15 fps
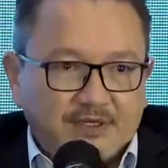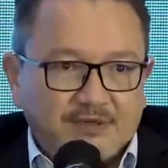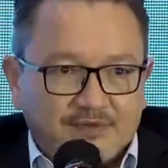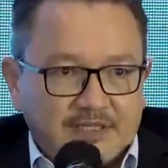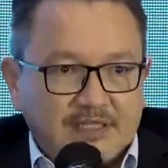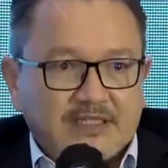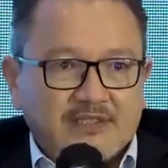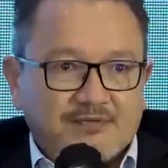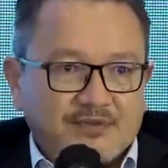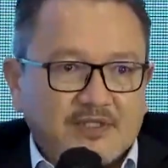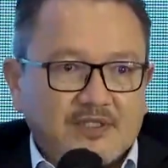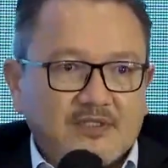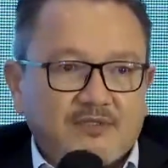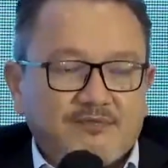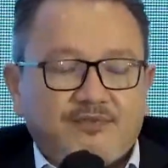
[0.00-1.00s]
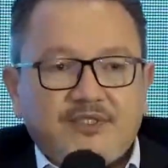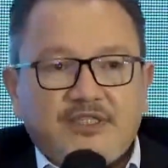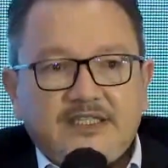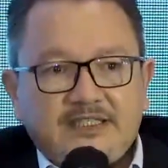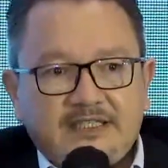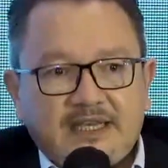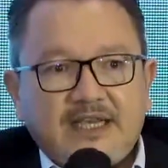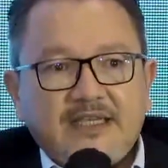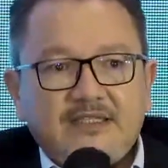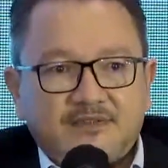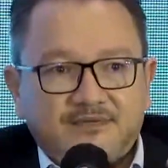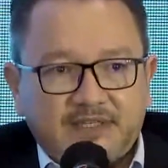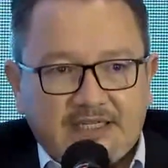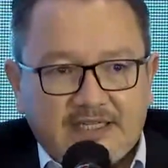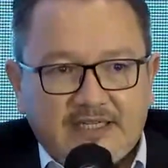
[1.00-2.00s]
very difficult for the size of
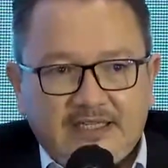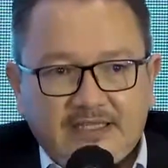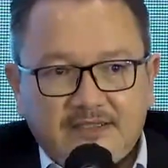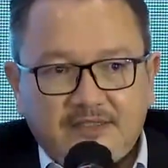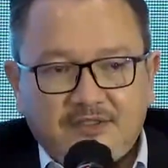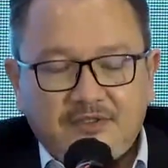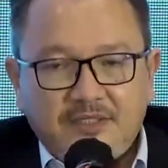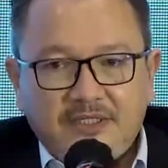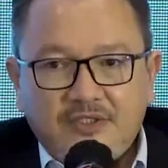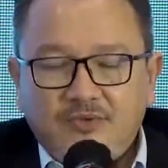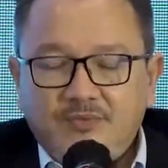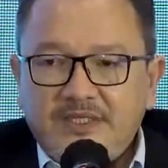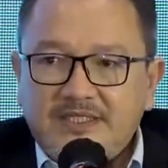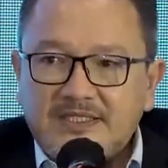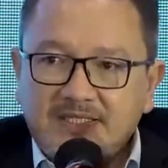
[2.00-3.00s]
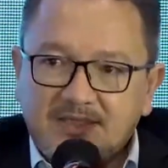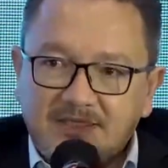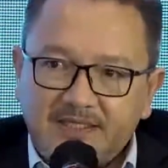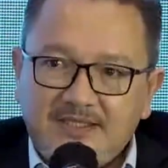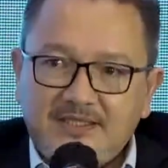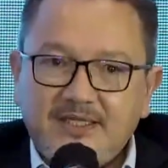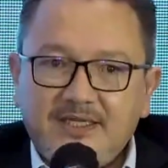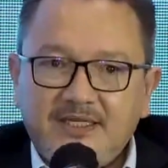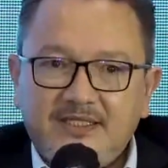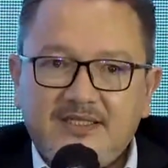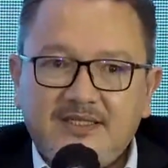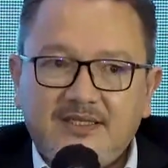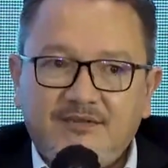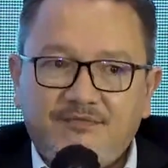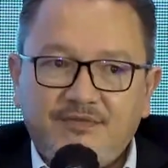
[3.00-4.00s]
a clinical 3 to be statistically
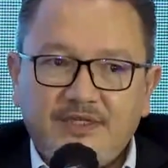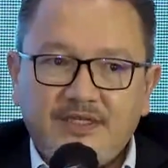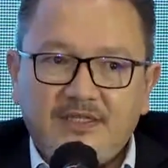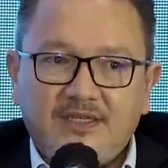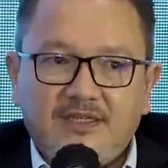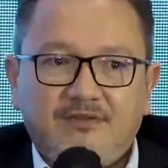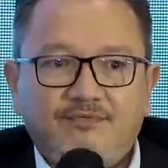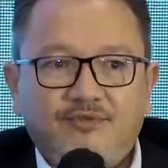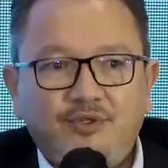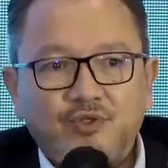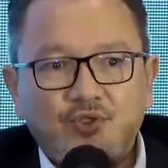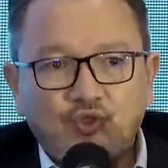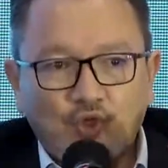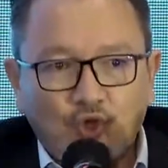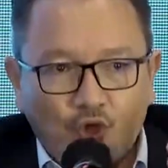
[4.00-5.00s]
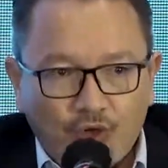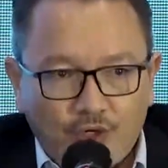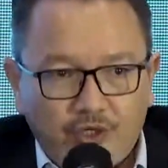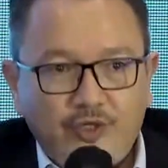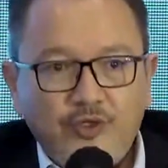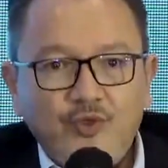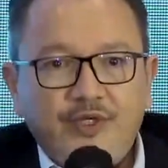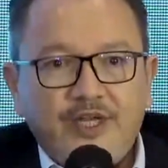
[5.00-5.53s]
significant and for you to conclude